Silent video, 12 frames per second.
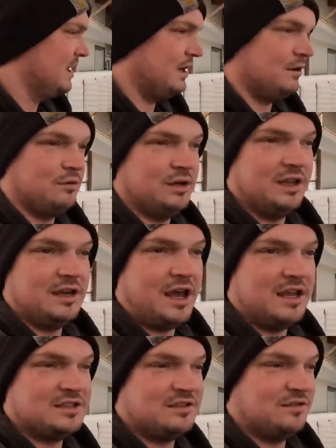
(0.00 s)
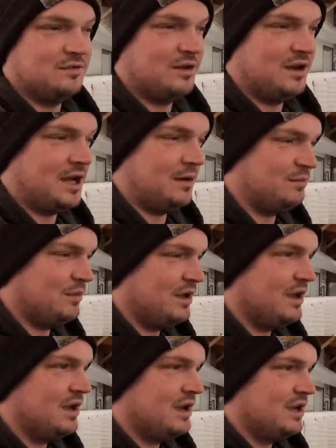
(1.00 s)
They were really nice to
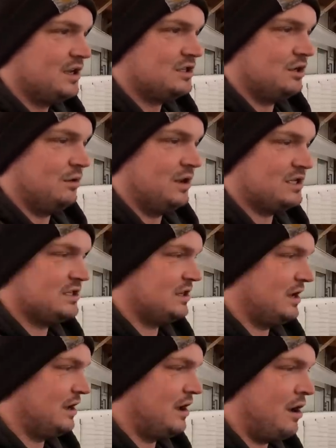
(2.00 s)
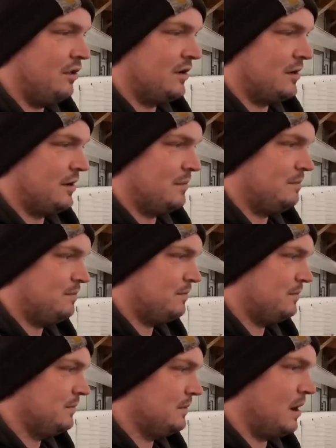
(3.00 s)
show us all their
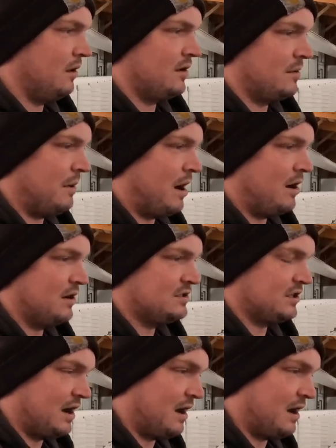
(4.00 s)
barns.